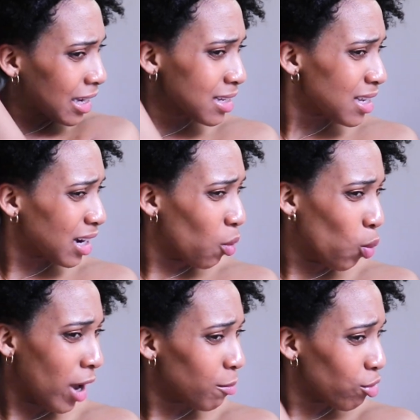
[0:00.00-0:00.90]
I think it's like a
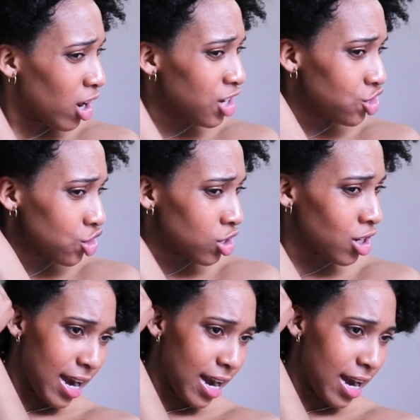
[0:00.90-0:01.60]
wet brush.